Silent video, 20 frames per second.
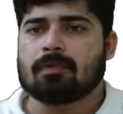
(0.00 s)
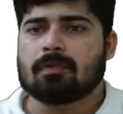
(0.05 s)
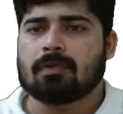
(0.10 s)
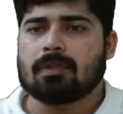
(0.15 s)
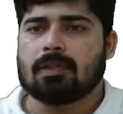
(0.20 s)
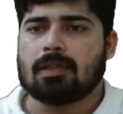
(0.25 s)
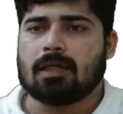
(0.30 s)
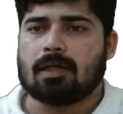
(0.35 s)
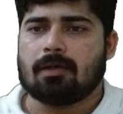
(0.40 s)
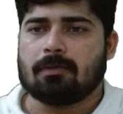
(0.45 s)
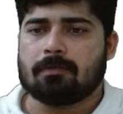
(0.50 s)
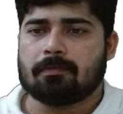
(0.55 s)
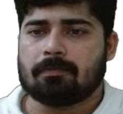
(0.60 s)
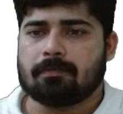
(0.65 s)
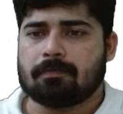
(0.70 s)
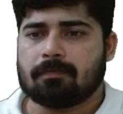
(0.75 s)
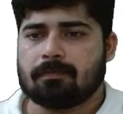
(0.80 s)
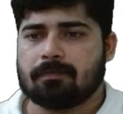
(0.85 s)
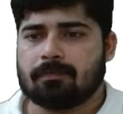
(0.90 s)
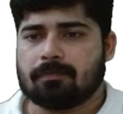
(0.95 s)
Yeah.
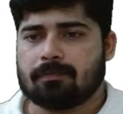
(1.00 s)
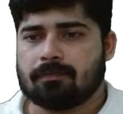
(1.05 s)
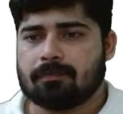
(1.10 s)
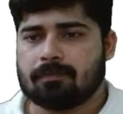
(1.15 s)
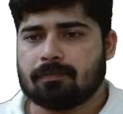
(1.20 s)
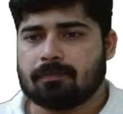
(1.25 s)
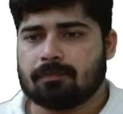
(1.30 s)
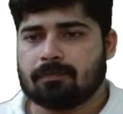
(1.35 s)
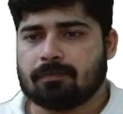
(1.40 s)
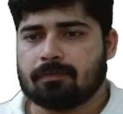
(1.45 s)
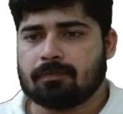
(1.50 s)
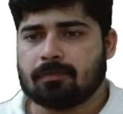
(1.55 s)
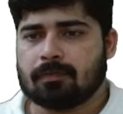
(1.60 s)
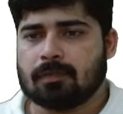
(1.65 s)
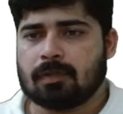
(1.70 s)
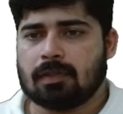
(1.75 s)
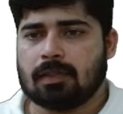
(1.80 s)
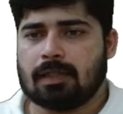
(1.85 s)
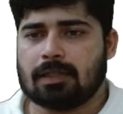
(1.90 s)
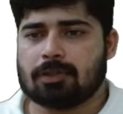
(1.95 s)

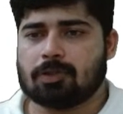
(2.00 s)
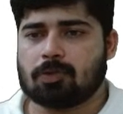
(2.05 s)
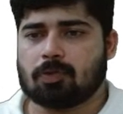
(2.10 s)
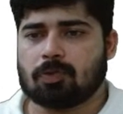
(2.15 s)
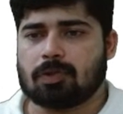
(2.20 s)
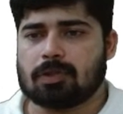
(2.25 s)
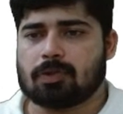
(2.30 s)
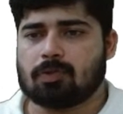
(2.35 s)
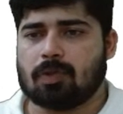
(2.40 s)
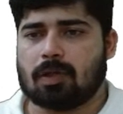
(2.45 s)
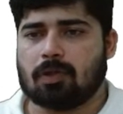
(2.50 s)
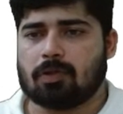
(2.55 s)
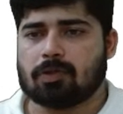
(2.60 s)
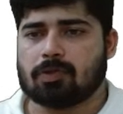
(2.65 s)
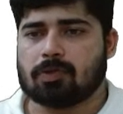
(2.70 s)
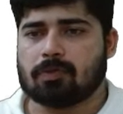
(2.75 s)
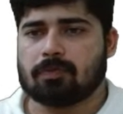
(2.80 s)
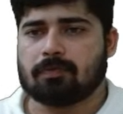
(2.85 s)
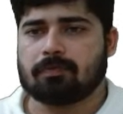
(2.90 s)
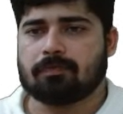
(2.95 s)
Let's do this one also.